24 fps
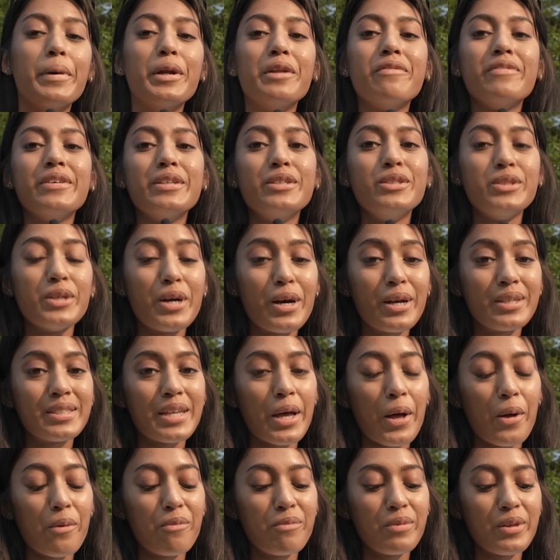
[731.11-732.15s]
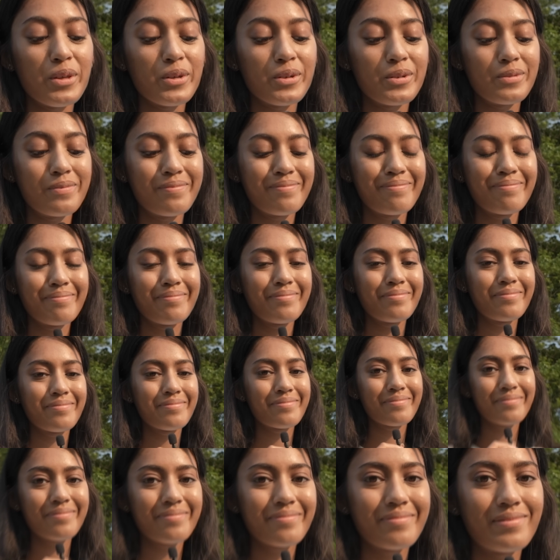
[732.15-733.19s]
but if it does help you,
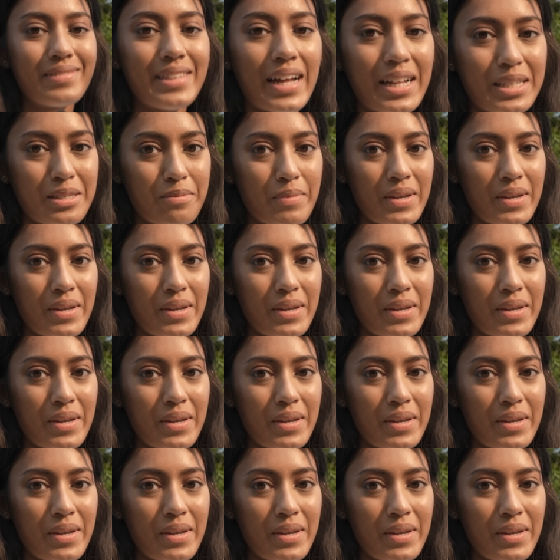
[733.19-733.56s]
that's